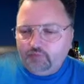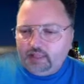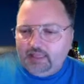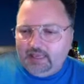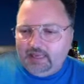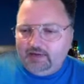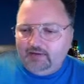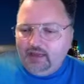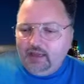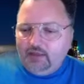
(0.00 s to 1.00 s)

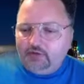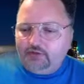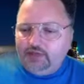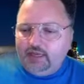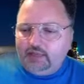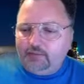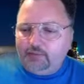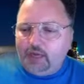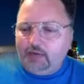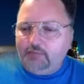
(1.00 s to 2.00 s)
and you'll see at the
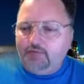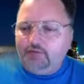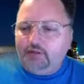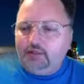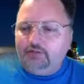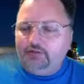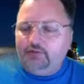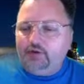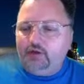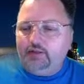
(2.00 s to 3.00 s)
bottom of the list
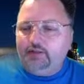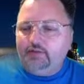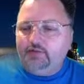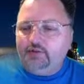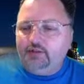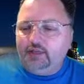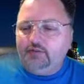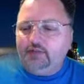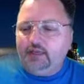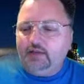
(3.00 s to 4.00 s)
of all the different
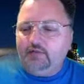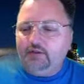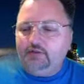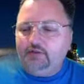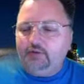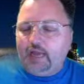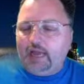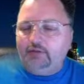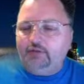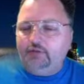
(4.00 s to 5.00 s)
things they give us to
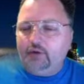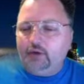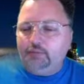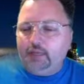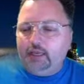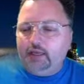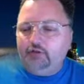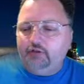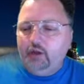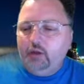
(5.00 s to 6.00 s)
add to our
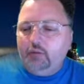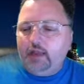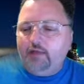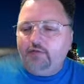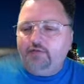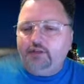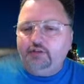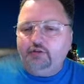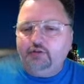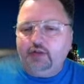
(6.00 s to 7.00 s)
page, we have a
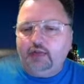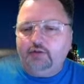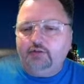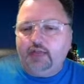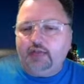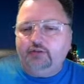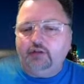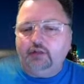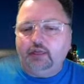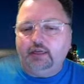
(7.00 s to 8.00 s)
featured channel
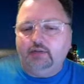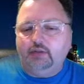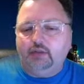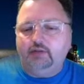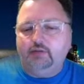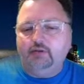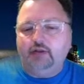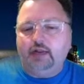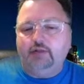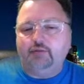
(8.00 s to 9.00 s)
section. Like I said, Tuber
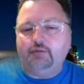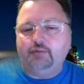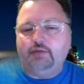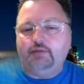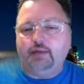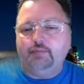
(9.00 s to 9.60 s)
Chat has 3 of them.